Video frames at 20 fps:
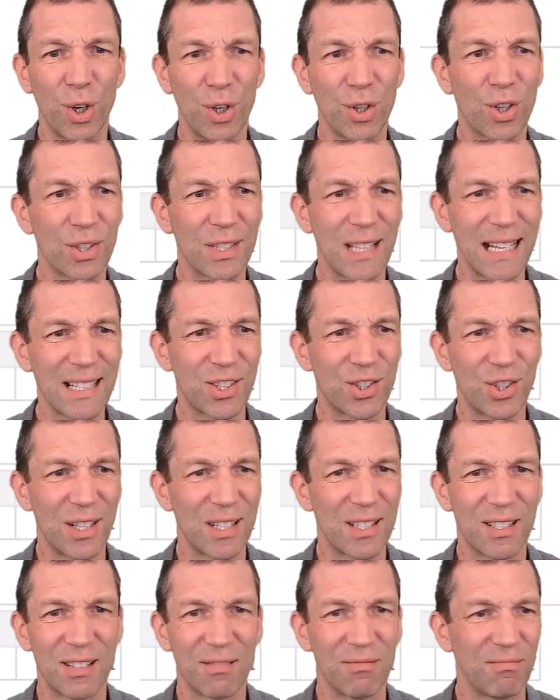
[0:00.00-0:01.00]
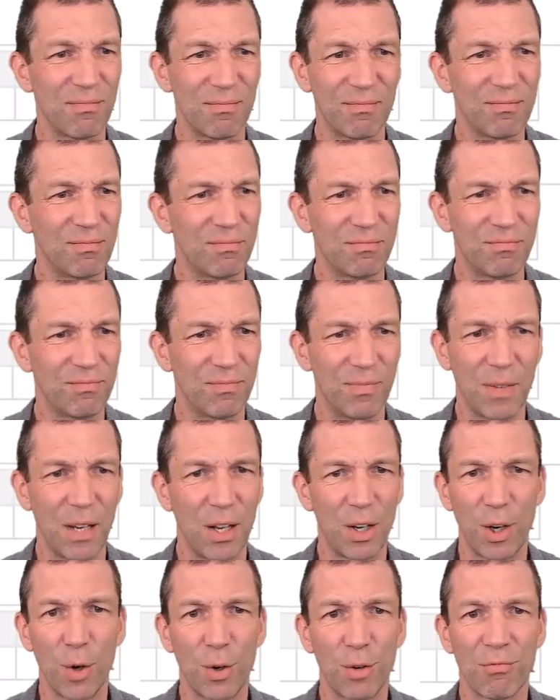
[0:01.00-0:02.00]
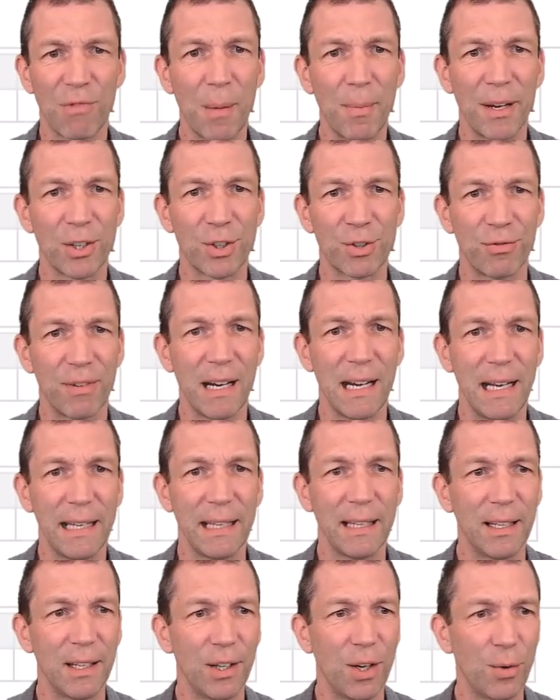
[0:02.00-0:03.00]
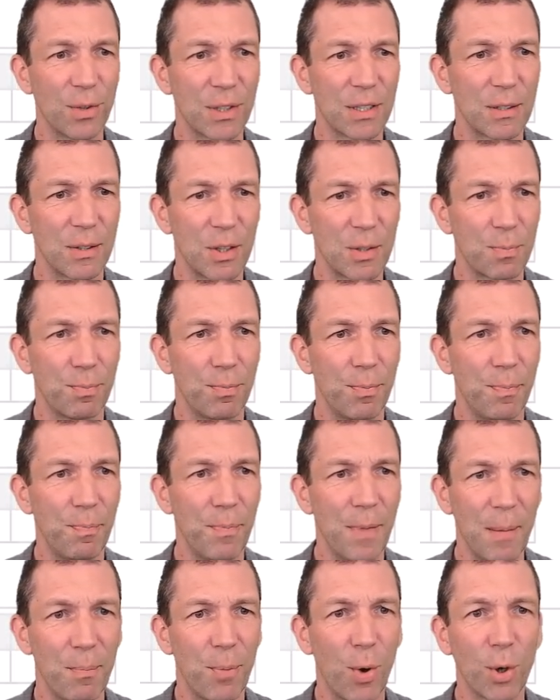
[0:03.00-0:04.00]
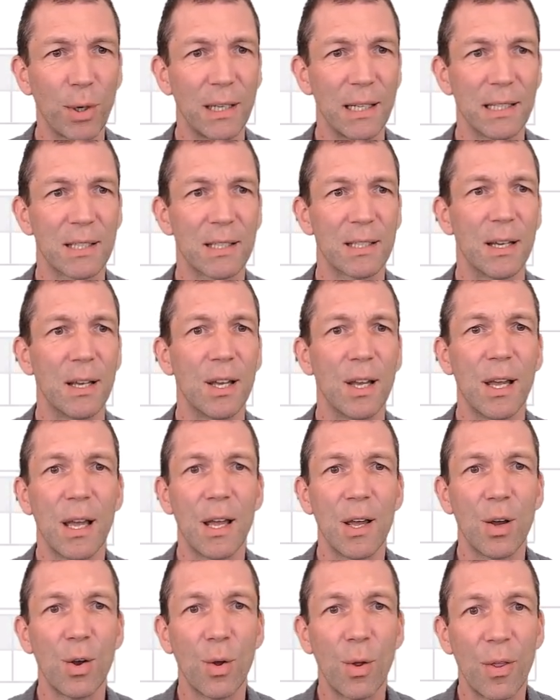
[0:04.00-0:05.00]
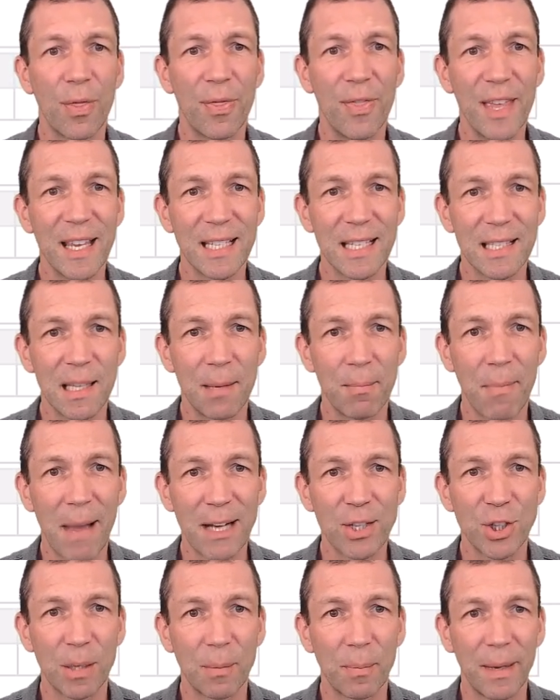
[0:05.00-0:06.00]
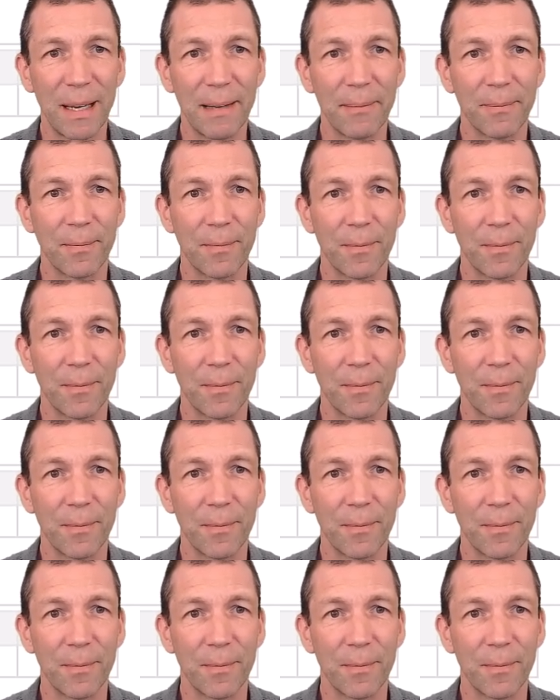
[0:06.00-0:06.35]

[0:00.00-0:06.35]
because that's just a load of rubbish, really. You know, it's just a bit pointless. This is the magic bit.